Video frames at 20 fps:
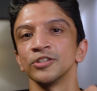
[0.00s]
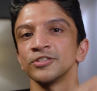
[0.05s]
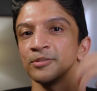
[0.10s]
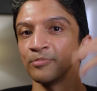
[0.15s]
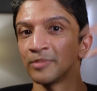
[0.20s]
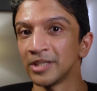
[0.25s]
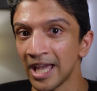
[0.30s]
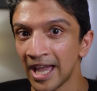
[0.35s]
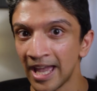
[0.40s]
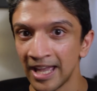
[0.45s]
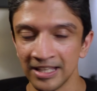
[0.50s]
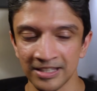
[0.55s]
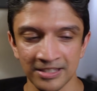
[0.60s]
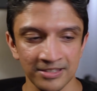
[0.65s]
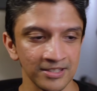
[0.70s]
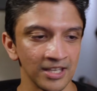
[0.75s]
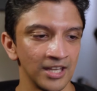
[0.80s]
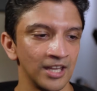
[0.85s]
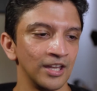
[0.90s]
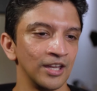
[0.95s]
some
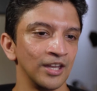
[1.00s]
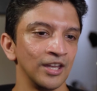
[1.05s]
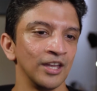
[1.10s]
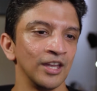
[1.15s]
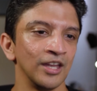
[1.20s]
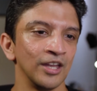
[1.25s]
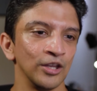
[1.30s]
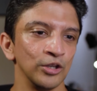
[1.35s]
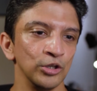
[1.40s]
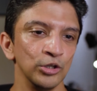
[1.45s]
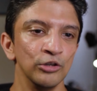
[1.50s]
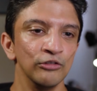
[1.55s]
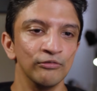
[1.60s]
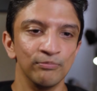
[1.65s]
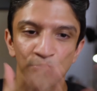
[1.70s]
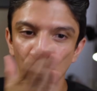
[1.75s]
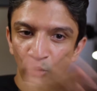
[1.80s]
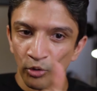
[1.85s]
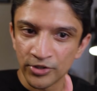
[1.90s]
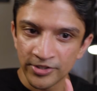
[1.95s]
gains,
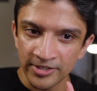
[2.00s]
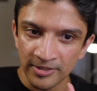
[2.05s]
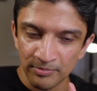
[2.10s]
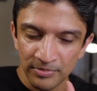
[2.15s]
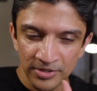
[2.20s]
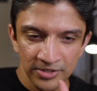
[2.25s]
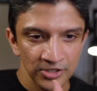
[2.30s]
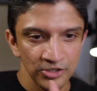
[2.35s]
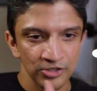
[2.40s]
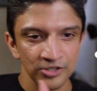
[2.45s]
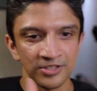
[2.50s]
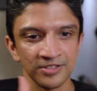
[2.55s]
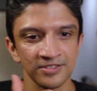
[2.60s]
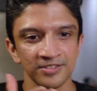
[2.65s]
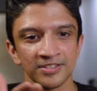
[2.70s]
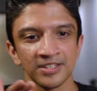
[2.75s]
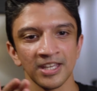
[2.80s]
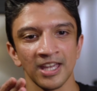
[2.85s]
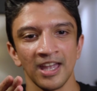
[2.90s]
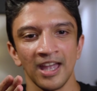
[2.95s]
you've bought some
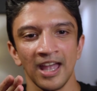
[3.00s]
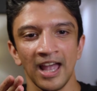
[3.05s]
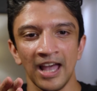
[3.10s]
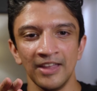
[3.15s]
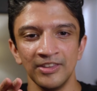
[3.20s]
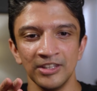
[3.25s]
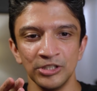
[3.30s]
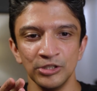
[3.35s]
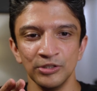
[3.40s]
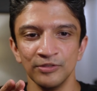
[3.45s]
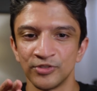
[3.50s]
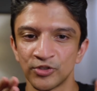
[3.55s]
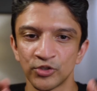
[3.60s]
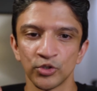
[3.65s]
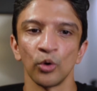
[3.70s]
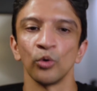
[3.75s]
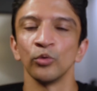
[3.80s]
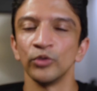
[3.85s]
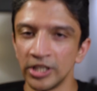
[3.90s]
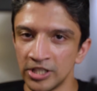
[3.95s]
positions, and then you've
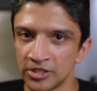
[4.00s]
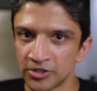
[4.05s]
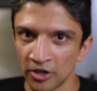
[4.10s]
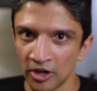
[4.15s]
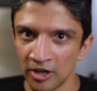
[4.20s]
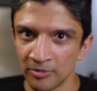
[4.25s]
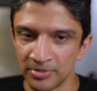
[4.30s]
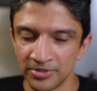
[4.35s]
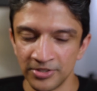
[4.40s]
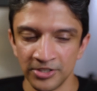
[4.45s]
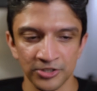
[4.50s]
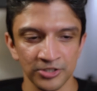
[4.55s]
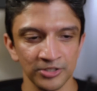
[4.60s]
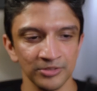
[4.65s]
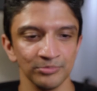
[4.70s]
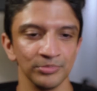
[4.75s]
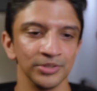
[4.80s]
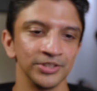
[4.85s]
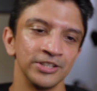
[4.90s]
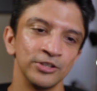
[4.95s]
sold the entire
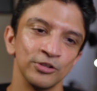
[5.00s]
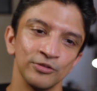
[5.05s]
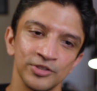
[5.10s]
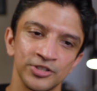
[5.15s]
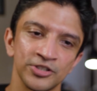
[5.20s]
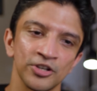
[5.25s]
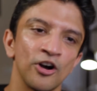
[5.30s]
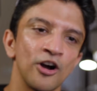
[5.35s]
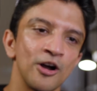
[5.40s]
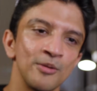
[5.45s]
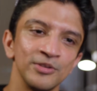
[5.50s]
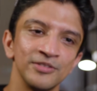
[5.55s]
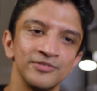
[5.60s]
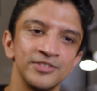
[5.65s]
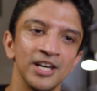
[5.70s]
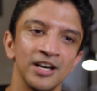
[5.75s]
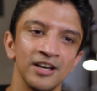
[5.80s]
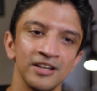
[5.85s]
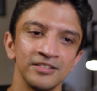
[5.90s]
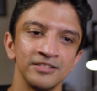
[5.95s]
position. But then over time,
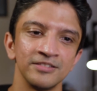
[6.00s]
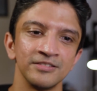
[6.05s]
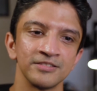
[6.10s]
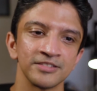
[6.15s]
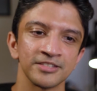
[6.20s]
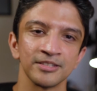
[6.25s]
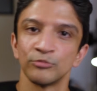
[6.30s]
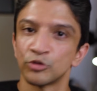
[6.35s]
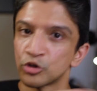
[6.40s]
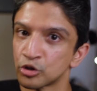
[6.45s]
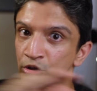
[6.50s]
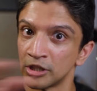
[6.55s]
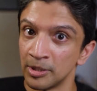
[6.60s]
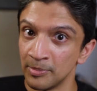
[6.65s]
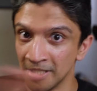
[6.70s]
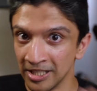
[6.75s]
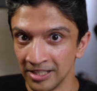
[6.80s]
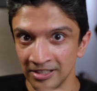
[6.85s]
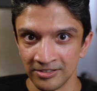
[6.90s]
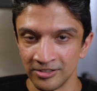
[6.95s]
you've done some
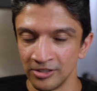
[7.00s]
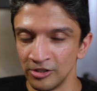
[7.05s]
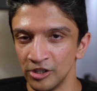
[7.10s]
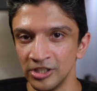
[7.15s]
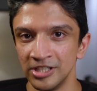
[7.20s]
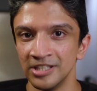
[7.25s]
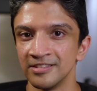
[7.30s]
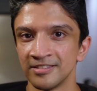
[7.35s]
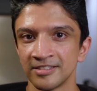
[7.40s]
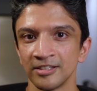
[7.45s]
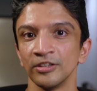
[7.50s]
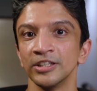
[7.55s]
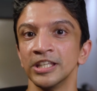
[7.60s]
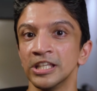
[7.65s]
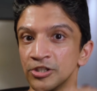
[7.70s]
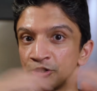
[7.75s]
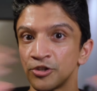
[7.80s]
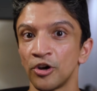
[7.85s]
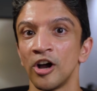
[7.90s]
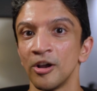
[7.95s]
trimmings. You didn't sell
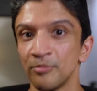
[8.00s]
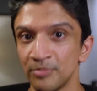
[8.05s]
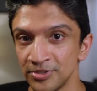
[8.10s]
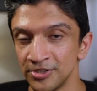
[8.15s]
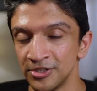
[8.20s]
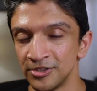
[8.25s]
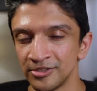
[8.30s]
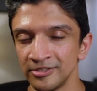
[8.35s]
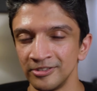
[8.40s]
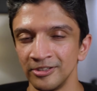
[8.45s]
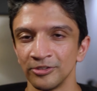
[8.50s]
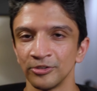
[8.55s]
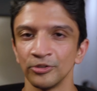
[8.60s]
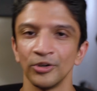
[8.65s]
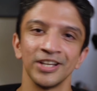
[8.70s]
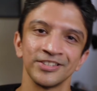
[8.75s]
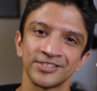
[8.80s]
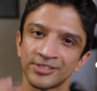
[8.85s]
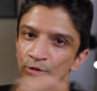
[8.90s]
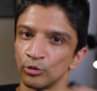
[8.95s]
the entire position. You
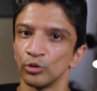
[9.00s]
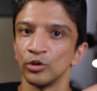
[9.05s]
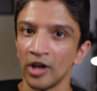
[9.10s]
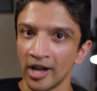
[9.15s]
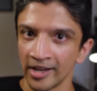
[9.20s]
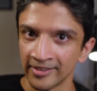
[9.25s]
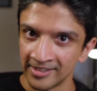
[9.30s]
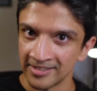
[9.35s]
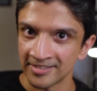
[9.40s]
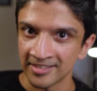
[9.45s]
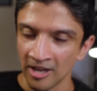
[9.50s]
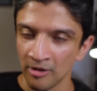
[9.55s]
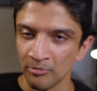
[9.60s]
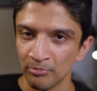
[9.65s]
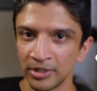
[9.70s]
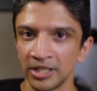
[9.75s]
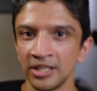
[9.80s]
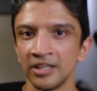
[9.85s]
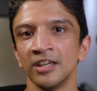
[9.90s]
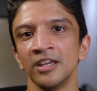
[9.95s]
thought, I still like this
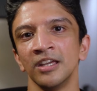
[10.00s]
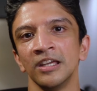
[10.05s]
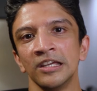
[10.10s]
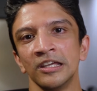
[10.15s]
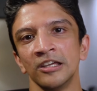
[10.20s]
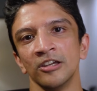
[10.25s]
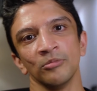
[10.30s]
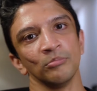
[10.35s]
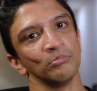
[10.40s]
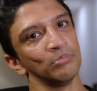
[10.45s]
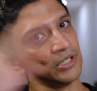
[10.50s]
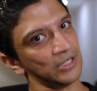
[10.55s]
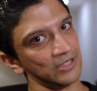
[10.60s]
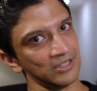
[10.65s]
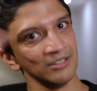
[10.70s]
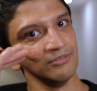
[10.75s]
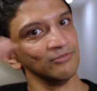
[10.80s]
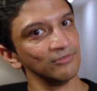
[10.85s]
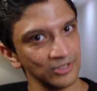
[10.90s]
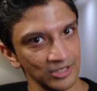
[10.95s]
company,
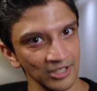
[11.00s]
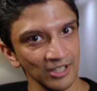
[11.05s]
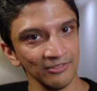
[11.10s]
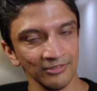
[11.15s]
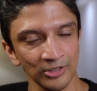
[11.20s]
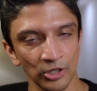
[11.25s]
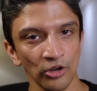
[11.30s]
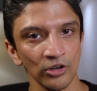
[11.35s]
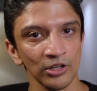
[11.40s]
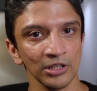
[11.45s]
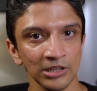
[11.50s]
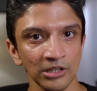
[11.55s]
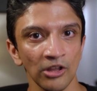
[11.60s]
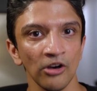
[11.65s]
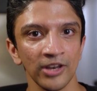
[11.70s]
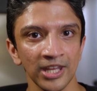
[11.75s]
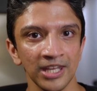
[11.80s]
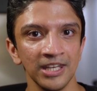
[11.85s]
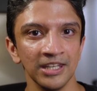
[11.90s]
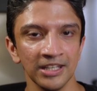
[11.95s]
but I've got a
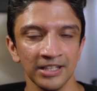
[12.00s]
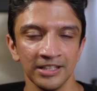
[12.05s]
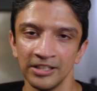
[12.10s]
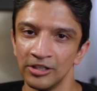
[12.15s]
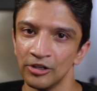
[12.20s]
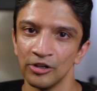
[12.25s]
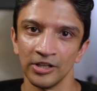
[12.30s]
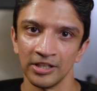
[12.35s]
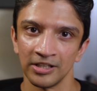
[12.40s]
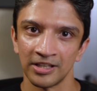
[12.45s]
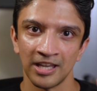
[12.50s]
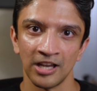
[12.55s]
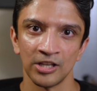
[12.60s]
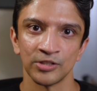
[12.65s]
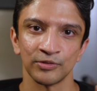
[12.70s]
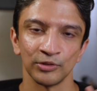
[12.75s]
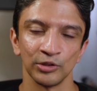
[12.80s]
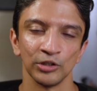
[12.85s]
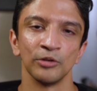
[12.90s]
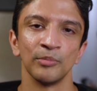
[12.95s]
lot in it. It
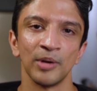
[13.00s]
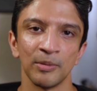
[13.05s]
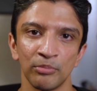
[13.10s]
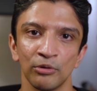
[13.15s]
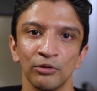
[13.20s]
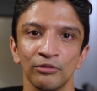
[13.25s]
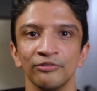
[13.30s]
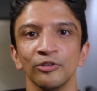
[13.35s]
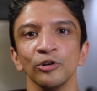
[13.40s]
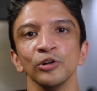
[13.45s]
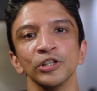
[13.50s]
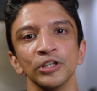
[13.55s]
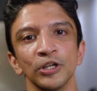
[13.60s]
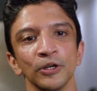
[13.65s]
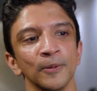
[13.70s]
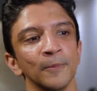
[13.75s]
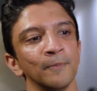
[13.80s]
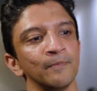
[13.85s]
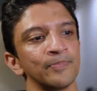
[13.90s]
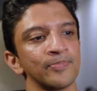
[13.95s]
accounts for a lot of my
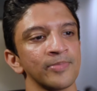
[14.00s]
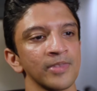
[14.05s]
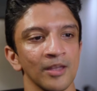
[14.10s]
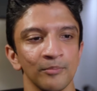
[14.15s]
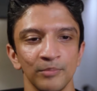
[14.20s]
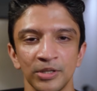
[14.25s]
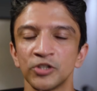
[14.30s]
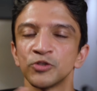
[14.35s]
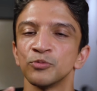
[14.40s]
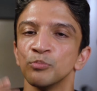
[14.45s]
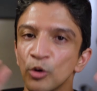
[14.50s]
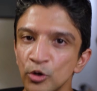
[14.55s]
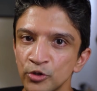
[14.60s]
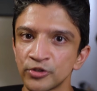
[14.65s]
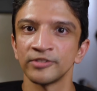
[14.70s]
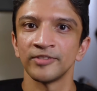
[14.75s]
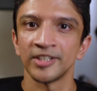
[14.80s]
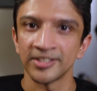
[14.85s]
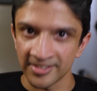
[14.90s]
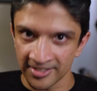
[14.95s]
portfolio. Because
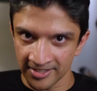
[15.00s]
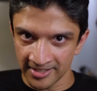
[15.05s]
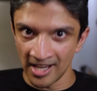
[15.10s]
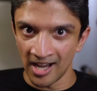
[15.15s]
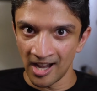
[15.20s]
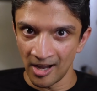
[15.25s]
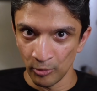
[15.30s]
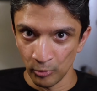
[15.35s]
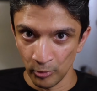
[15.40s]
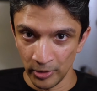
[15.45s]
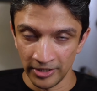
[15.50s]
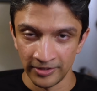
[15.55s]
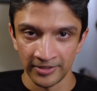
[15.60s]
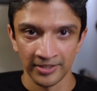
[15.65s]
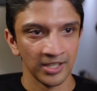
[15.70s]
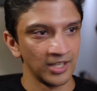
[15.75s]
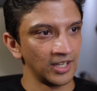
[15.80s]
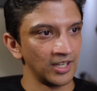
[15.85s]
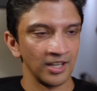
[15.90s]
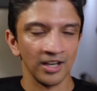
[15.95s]
most of us start with,